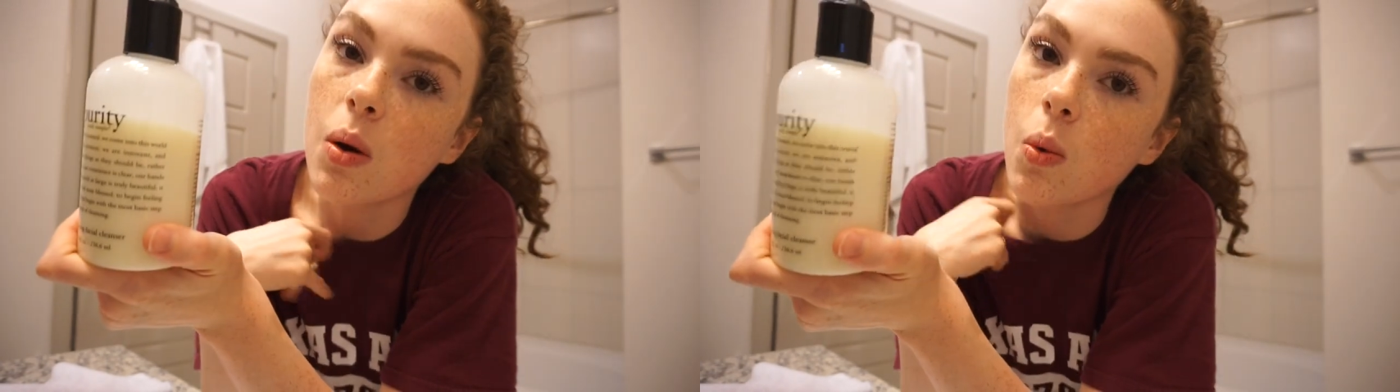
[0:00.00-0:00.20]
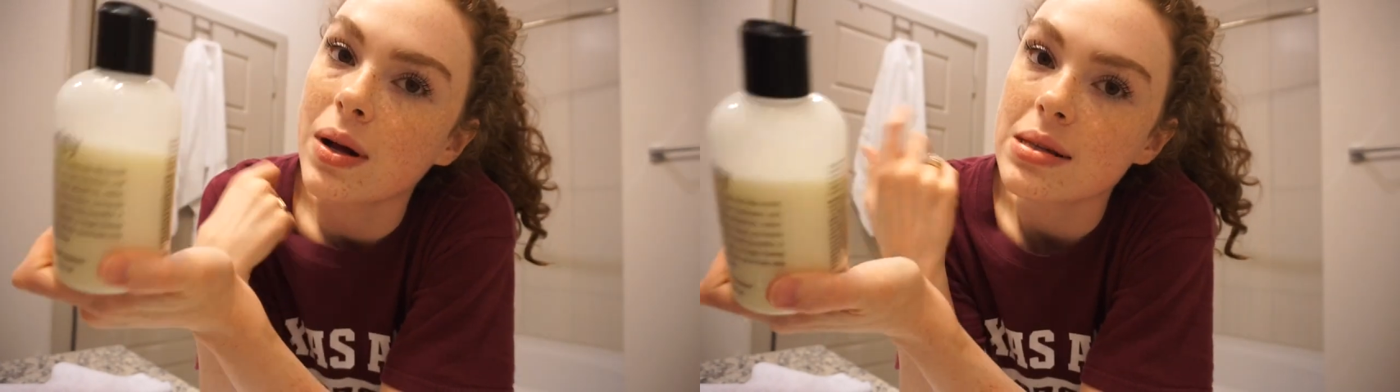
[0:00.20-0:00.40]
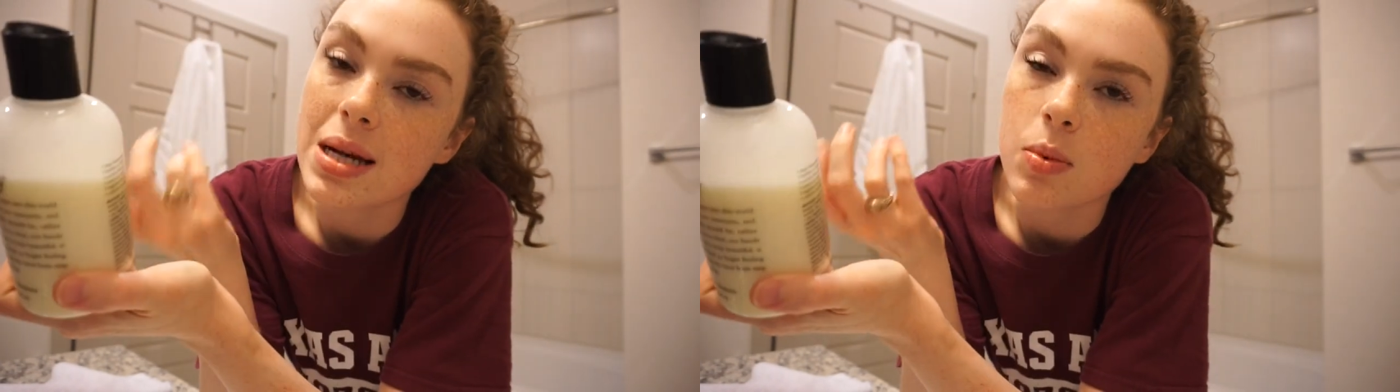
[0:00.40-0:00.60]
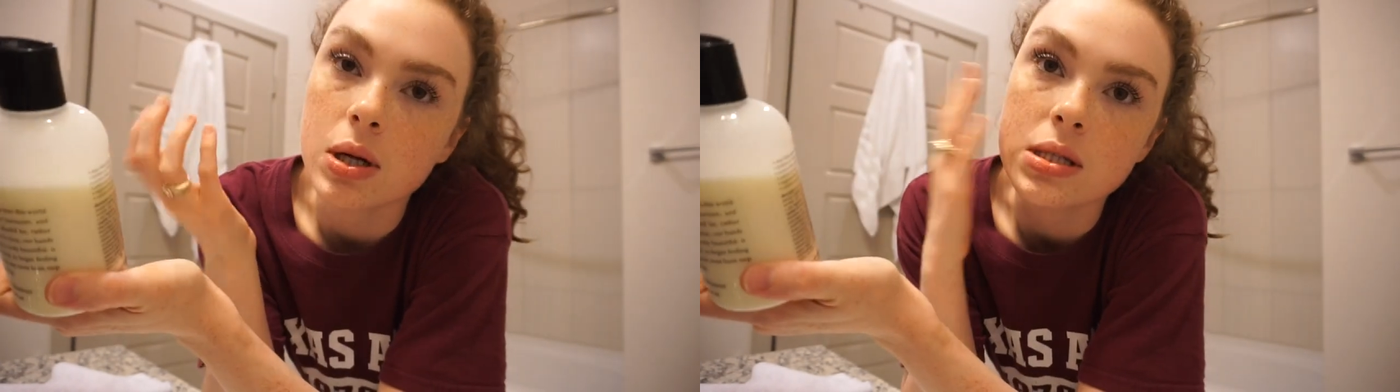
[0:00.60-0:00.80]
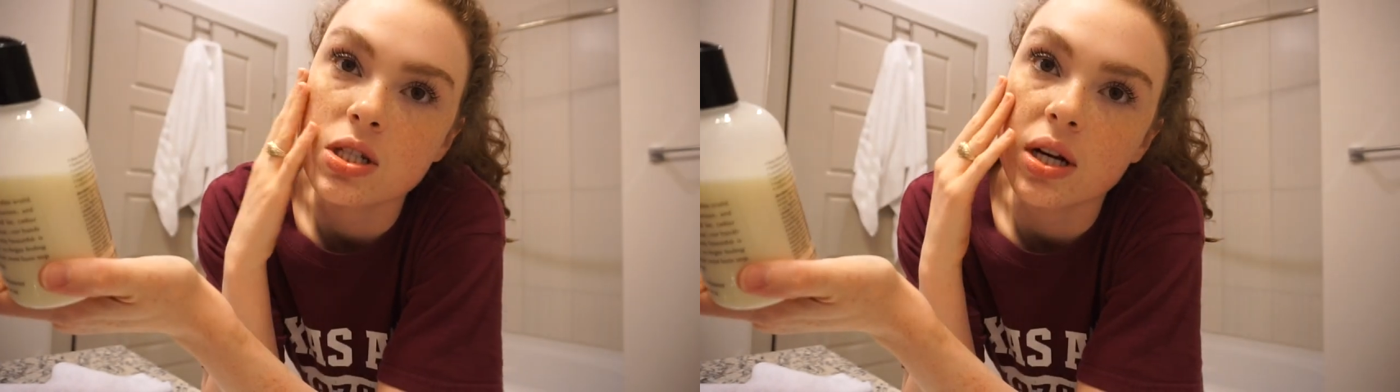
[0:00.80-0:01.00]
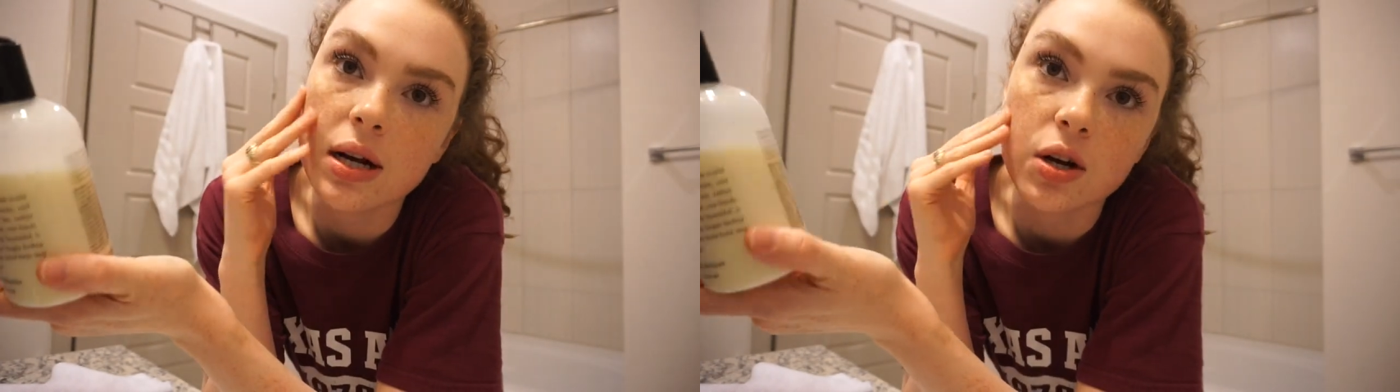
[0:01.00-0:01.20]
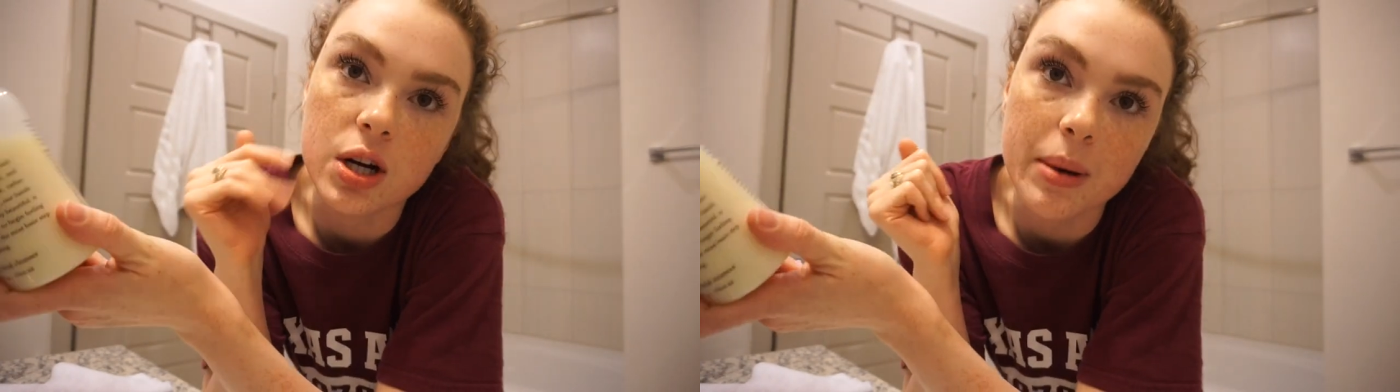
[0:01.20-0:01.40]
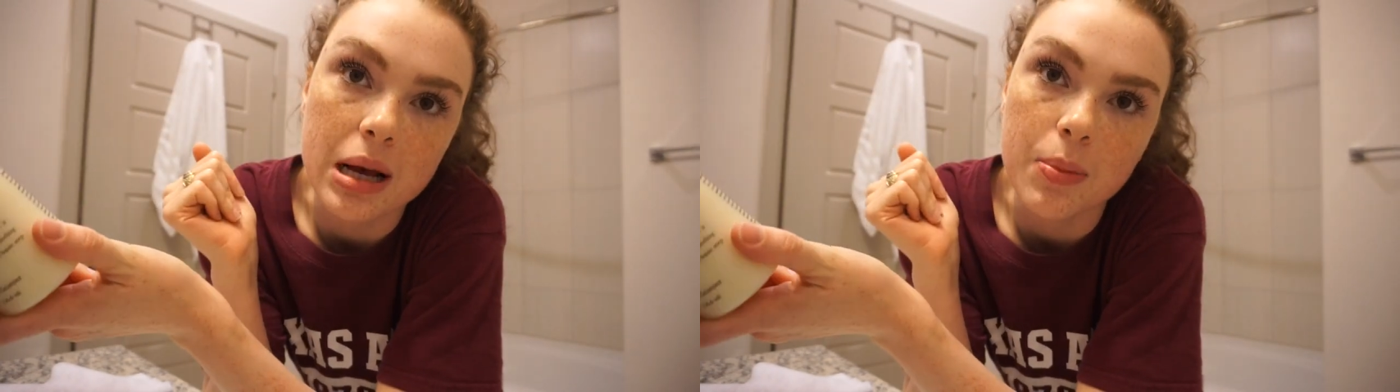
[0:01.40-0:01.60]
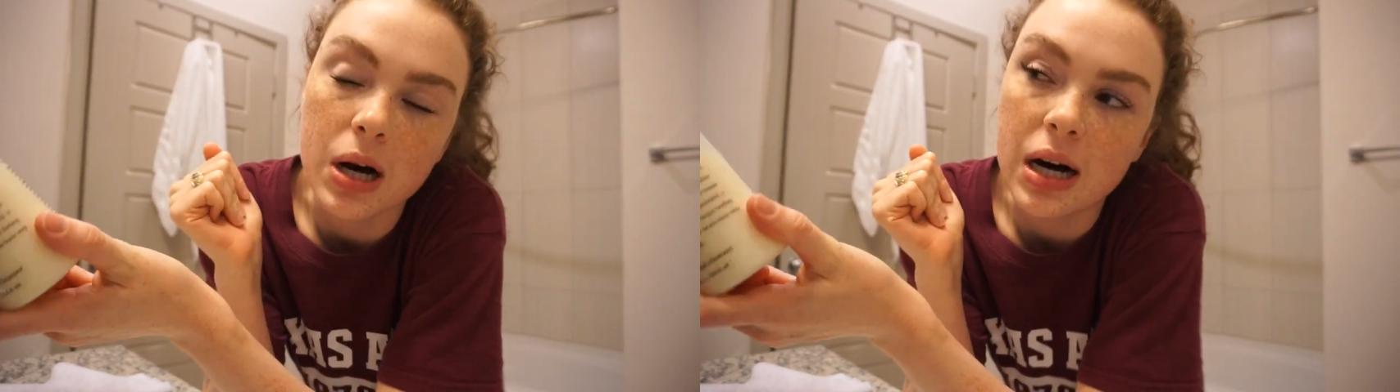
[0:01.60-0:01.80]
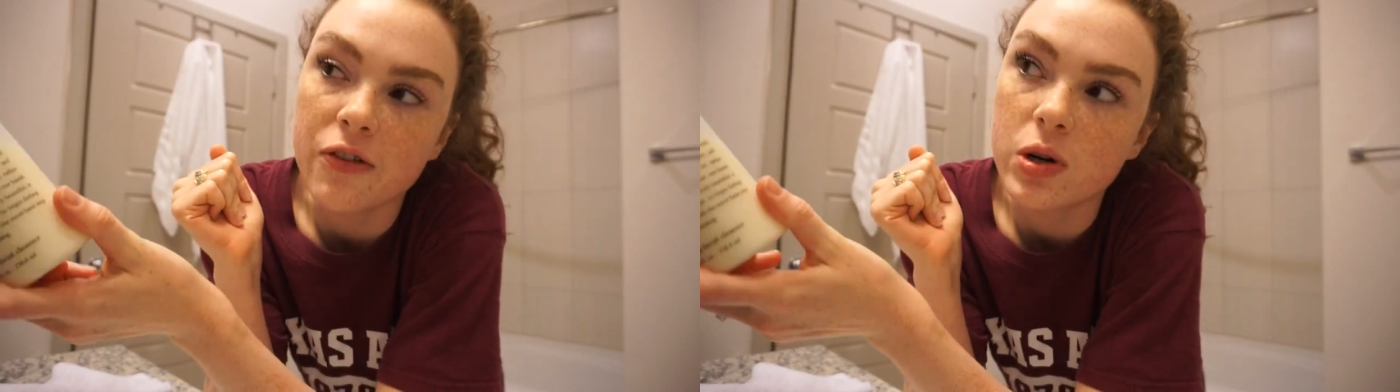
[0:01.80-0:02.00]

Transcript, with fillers: a one-step cleanser, get all your makeup off,